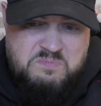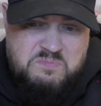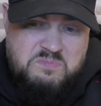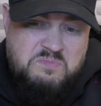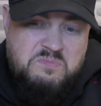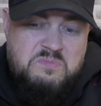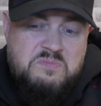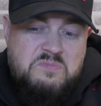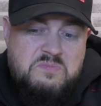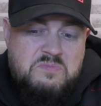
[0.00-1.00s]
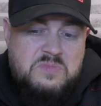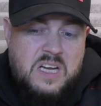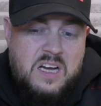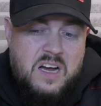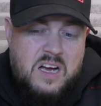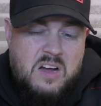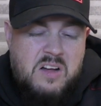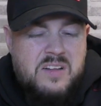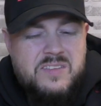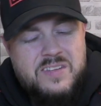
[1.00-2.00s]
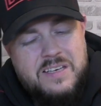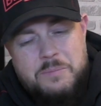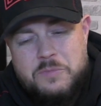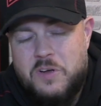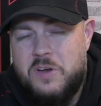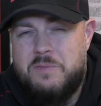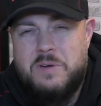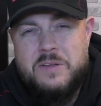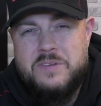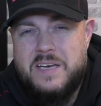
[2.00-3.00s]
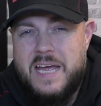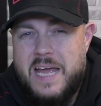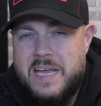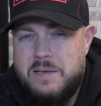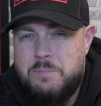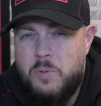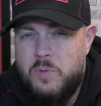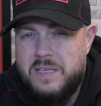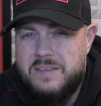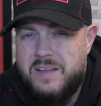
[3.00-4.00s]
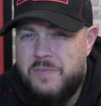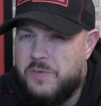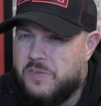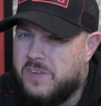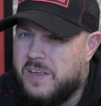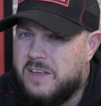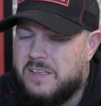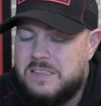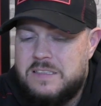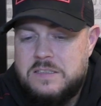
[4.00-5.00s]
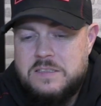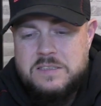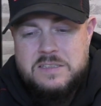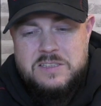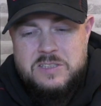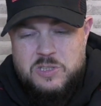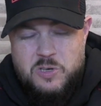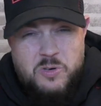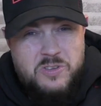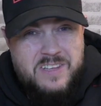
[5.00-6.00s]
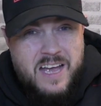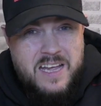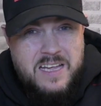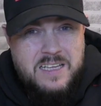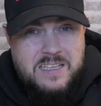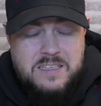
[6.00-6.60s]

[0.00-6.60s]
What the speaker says: I can't see them turning around an 8-point deficit. Could they?